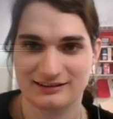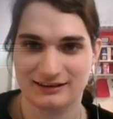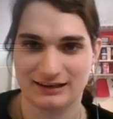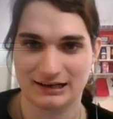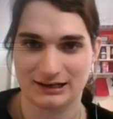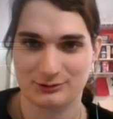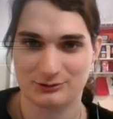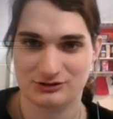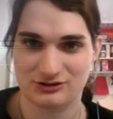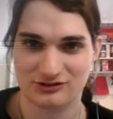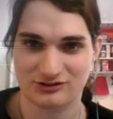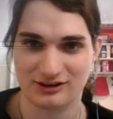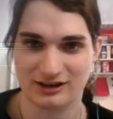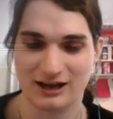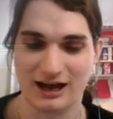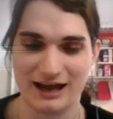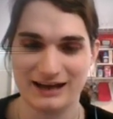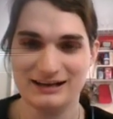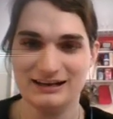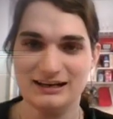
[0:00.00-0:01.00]
and I was just like,
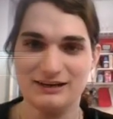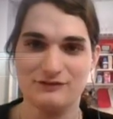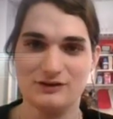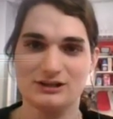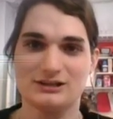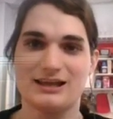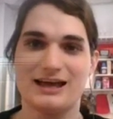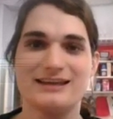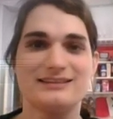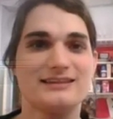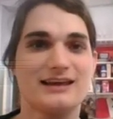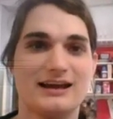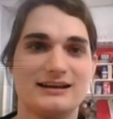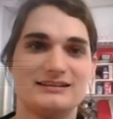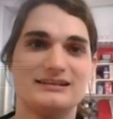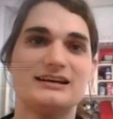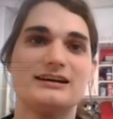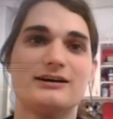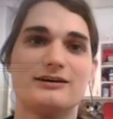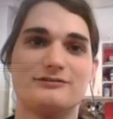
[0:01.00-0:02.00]
I didn't even like the
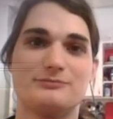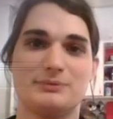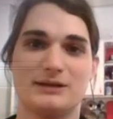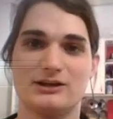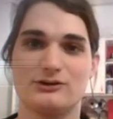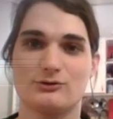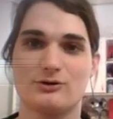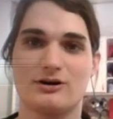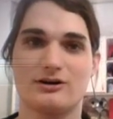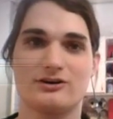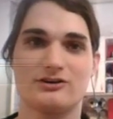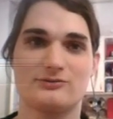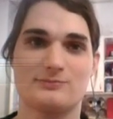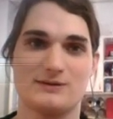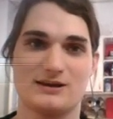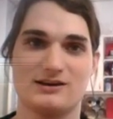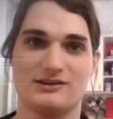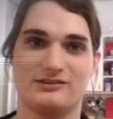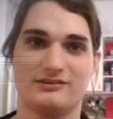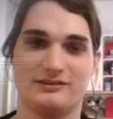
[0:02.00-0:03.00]
idea of planeswalkers
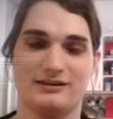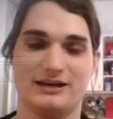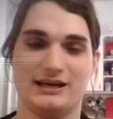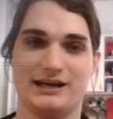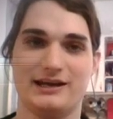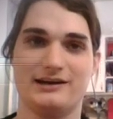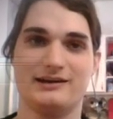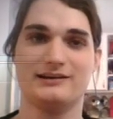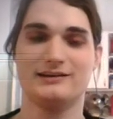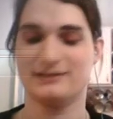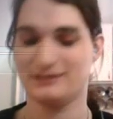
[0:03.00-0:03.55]
because like